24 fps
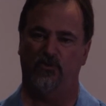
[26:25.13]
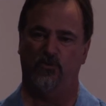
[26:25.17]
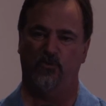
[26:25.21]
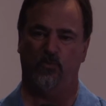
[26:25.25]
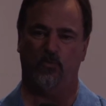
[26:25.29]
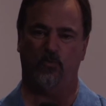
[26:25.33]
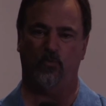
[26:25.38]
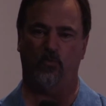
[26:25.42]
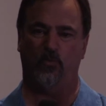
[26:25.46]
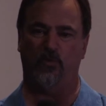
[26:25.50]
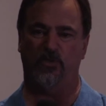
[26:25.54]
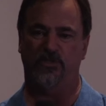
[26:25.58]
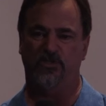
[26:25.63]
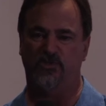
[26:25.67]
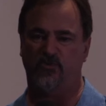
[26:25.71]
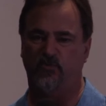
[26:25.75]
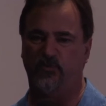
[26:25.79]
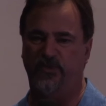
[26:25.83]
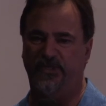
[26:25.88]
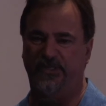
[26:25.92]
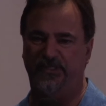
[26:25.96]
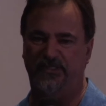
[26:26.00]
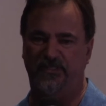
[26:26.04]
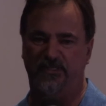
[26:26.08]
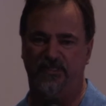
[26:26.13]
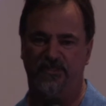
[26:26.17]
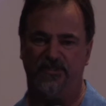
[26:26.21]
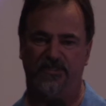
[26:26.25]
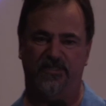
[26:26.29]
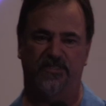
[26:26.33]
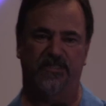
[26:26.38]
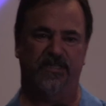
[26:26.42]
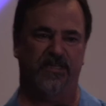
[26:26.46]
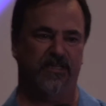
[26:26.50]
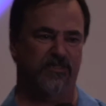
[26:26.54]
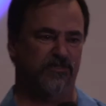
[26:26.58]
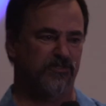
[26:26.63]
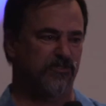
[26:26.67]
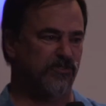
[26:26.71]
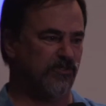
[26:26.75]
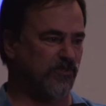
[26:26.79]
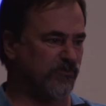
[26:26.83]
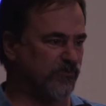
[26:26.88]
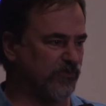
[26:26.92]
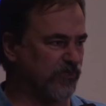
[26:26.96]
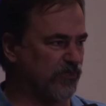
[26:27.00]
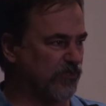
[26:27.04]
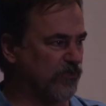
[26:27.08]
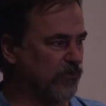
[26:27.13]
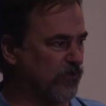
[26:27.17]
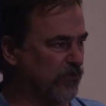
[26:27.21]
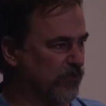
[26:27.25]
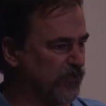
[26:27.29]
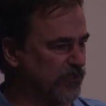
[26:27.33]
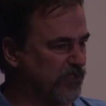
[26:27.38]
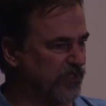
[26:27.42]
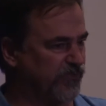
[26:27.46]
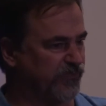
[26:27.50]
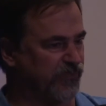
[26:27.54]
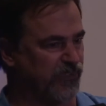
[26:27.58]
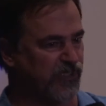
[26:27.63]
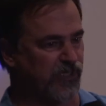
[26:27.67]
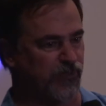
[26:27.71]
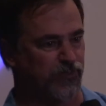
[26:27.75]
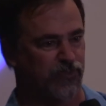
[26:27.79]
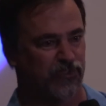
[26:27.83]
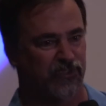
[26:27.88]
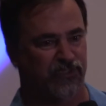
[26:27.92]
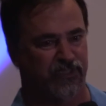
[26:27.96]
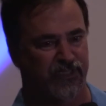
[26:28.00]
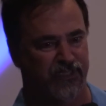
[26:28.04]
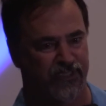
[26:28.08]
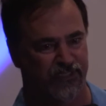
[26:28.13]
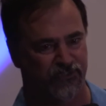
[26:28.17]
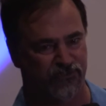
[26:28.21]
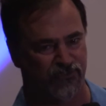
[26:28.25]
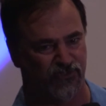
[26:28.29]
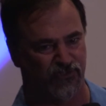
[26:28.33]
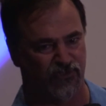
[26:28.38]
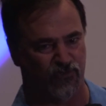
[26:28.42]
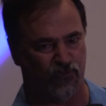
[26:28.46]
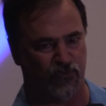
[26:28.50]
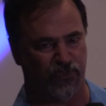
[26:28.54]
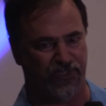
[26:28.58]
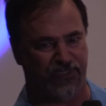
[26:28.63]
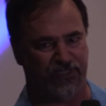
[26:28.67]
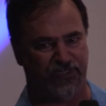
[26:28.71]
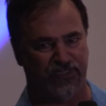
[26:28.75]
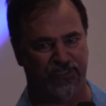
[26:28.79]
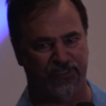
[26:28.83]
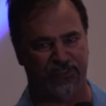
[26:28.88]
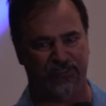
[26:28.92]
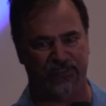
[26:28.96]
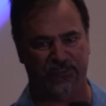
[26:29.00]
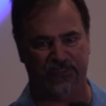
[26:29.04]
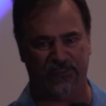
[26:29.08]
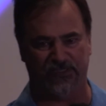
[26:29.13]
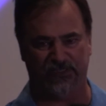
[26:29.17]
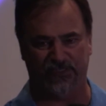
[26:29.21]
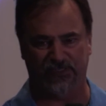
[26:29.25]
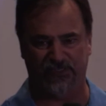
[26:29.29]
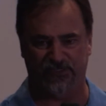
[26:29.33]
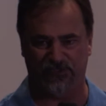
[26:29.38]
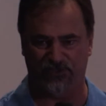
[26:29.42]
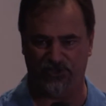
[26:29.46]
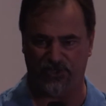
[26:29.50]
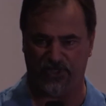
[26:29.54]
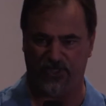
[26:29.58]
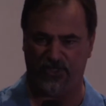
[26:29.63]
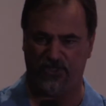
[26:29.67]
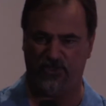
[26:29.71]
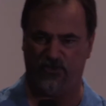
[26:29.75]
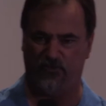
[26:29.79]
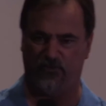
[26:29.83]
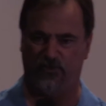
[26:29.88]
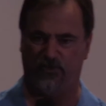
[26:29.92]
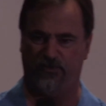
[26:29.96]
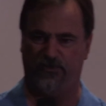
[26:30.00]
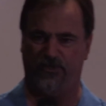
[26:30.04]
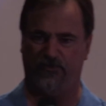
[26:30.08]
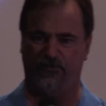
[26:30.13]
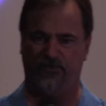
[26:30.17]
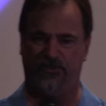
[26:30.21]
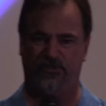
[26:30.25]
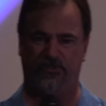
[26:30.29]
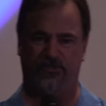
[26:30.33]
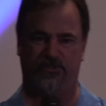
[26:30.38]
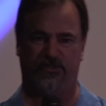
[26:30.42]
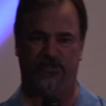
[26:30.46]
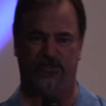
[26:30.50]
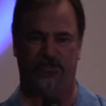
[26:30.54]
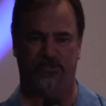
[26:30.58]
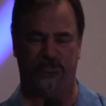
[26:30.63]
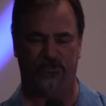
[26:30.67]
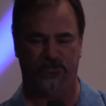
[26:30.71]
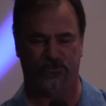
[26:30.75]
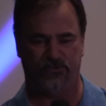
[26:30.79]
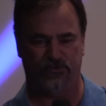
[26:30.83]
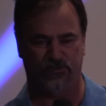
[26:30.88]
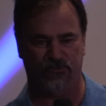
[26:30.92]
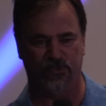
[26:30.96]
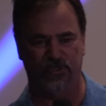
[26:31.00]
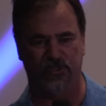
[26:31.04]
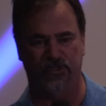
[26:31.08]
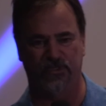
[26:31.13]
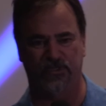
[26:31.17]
once we had done the tests over the course of a couple of days on a weekend in January, we took it to